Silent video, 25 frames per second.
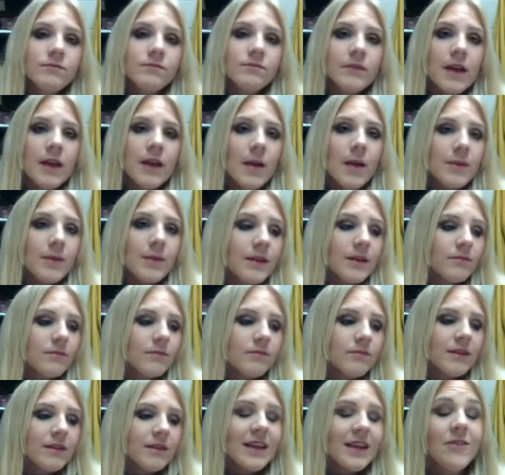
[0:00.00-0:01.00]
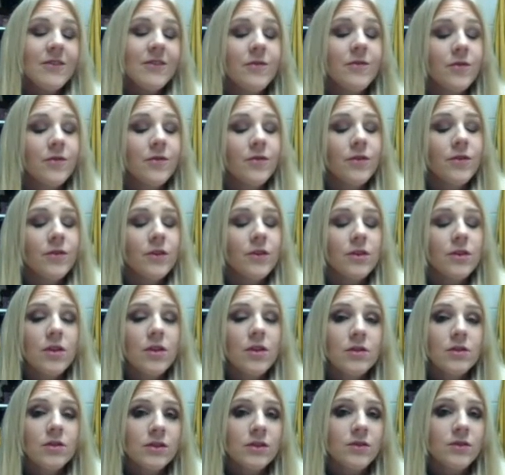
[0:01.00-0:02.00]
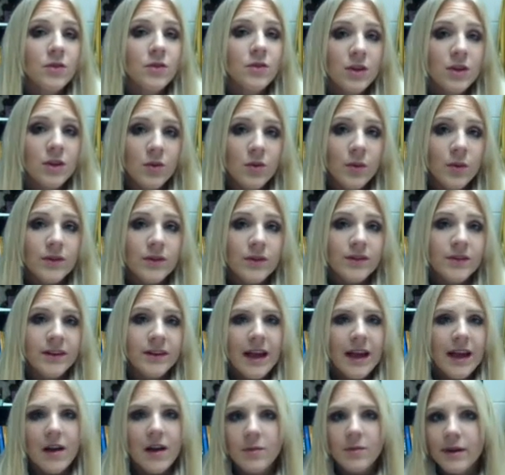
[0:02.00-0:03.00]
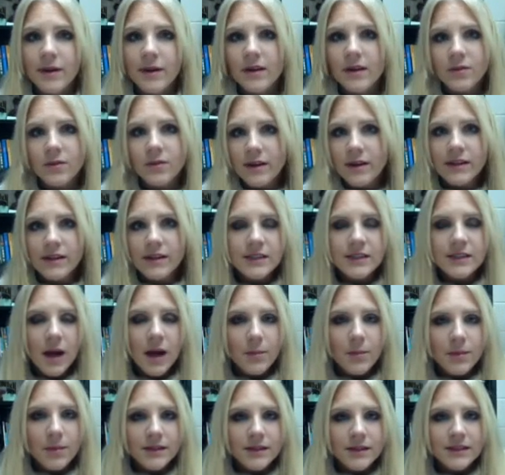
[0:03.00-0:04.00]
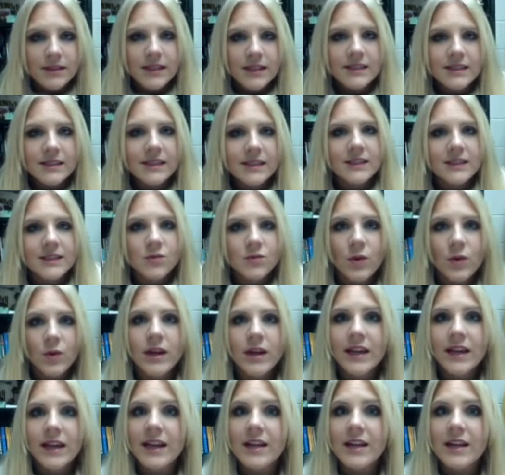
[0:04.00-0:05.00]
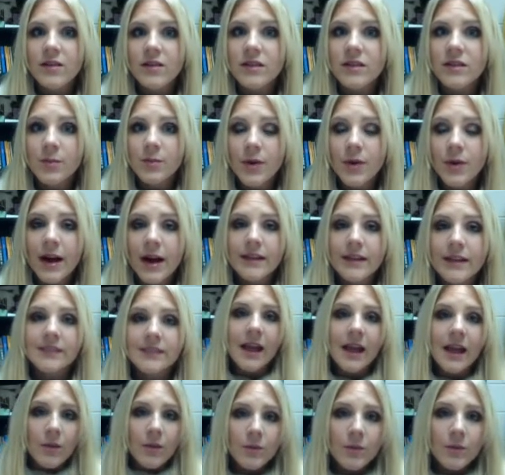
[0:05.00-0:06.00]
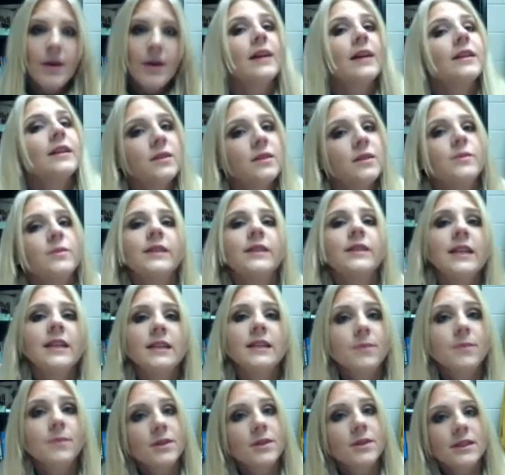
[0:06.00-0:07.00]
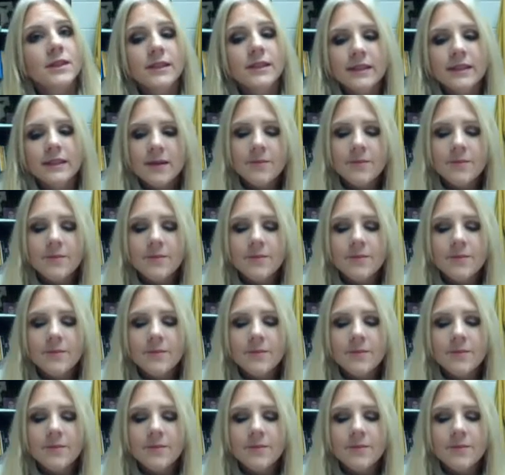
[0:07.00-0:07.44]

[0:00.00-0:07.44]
I mean, if those of you that are wondering, how am I going to write a topic sentence? What can I use to practice? I would practice with these personally.